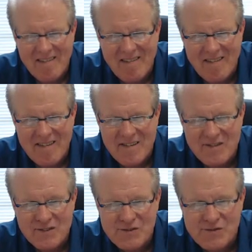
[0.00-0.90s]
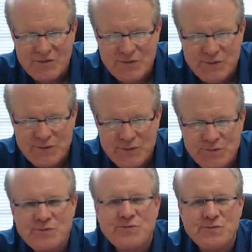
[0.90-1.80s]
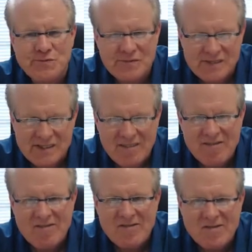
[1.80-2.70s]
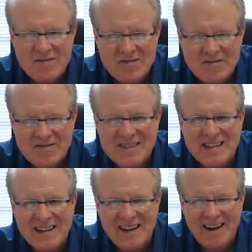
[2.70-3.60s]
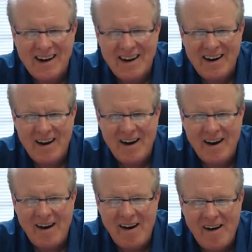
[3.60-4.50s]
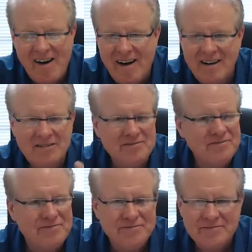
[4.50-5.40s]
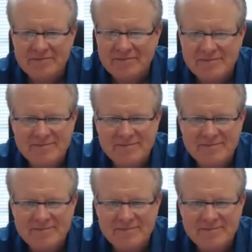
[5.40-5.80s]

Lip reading: (silent)